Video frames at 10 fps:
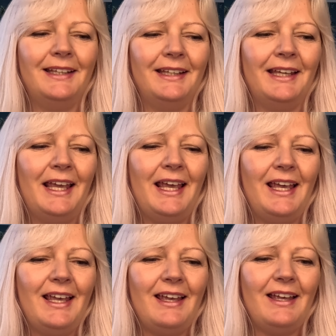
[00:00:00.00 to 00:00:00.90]
uh,
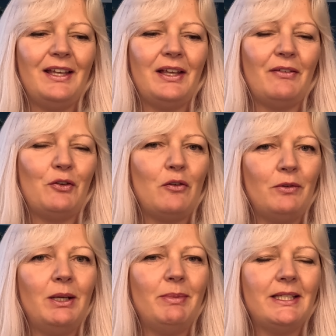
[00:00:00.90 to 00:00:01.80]
I've got a
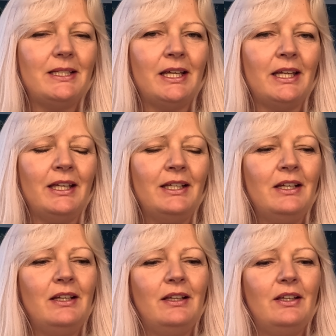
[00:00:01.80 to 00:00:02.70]
really busy day.
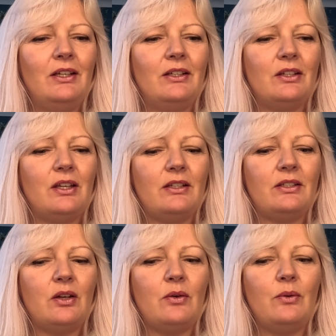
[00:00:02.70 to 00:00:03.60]

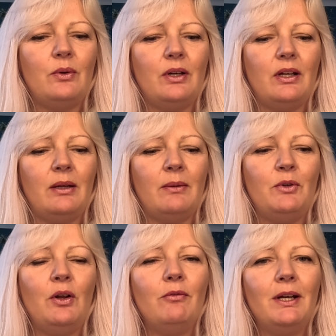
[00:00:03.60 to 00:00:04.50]
So
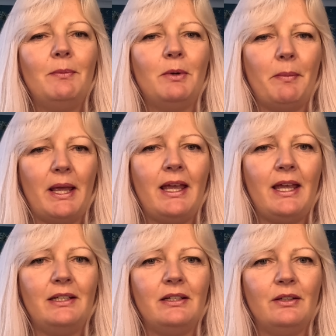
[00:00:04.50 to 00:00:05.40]
I'm not really
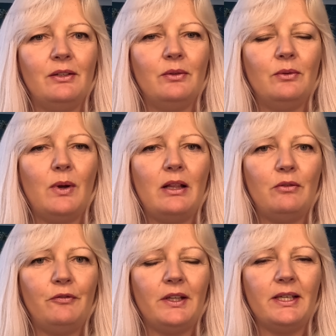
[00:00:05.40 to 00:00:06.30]
prepared
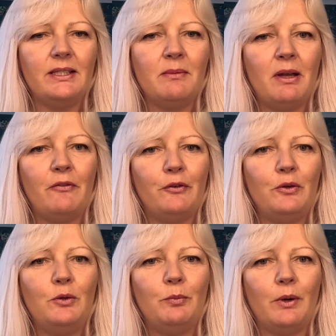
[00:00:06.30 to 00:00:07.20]
well for this in my
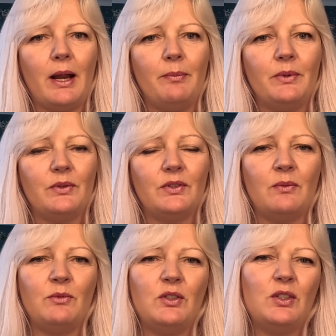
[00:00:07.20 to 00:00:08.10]
food prep.
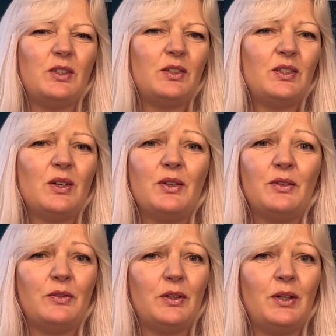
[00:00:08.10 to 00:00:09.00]
So I'm just sort
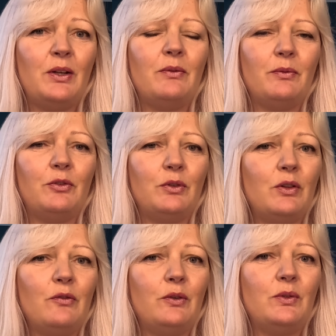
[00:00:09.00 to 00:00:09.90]
of going to
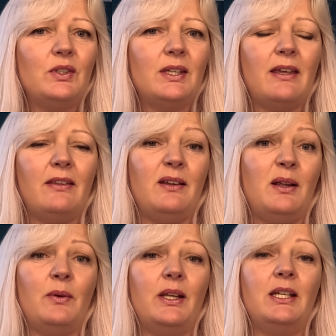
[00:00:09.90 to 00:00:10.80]
throw the food together.
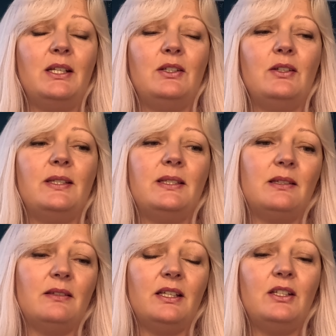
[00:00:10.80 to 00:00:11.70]
Now it
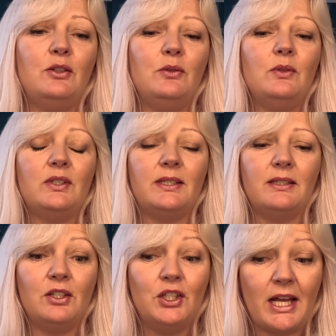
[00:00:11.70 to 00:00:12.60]
does, they do
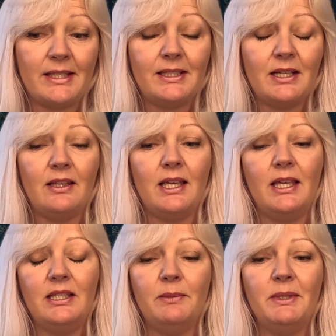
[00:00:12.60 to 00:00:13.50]
suggest that
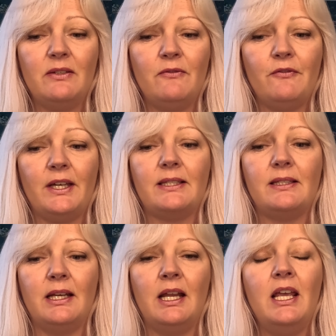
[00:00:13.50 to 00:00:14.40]
intermittent
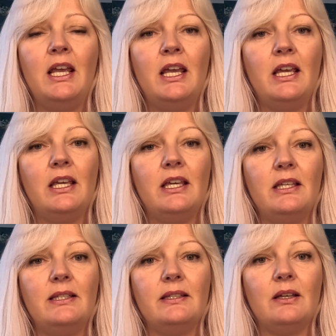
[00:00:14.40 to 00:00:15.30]
fasting
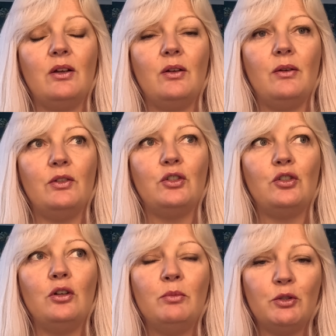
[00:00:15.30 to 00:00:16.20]
is
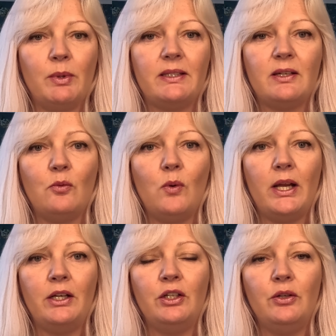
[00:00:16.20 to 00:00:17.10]
so much better
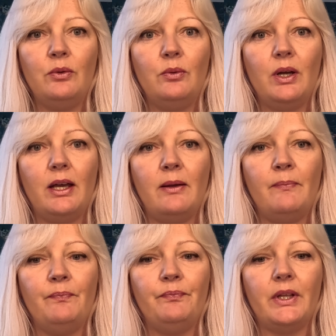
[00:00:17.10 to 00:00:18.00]
when you
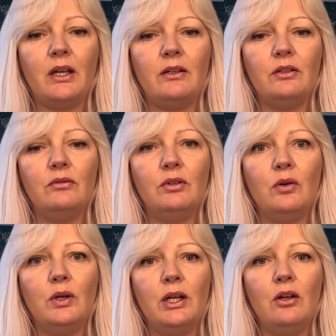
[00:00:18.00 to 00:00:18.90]
um, are
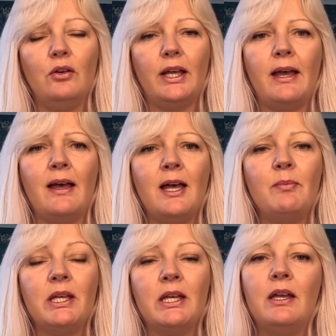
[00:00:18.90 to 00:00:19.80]
going low
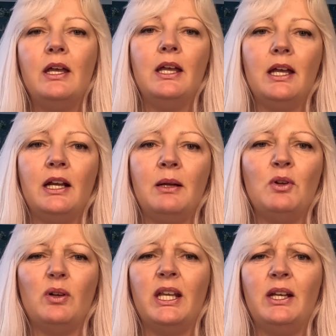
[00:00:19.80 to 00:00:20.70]
carb and I'm
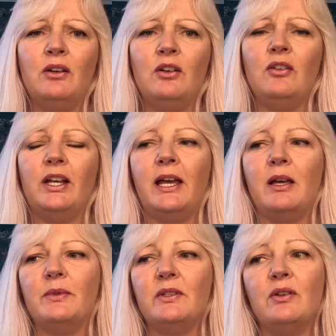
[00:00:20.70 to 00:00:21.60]
not keen on low
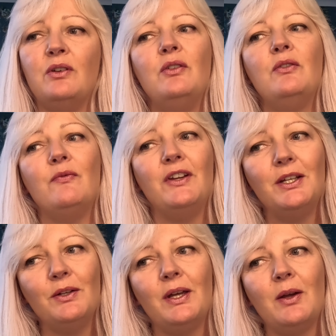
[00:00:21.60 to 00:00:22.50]
carb. So another
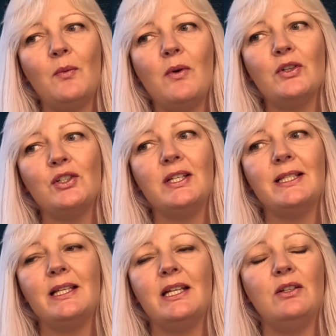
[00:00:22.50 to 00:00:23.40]
video that I watched,
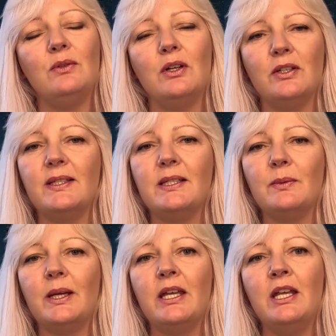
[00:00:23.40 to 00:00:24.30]
this lady who'd lost this
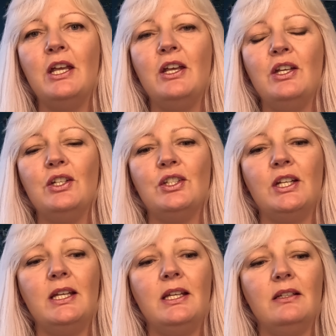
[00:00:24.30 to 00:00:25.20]
weight,
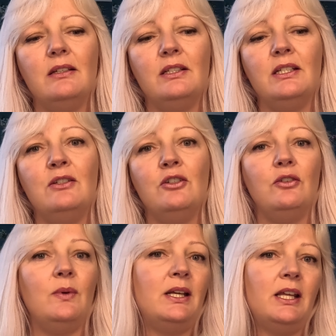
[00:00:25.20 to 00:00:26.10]
she didn't
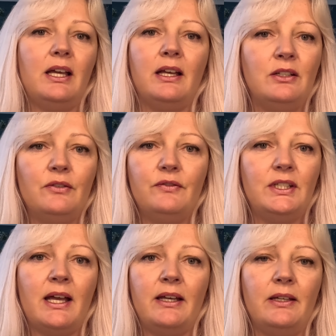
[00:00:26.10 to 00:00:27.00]
do any kind of
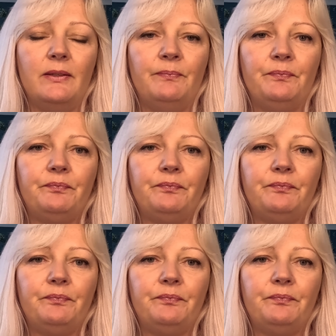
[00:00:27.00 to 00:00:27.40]
diet.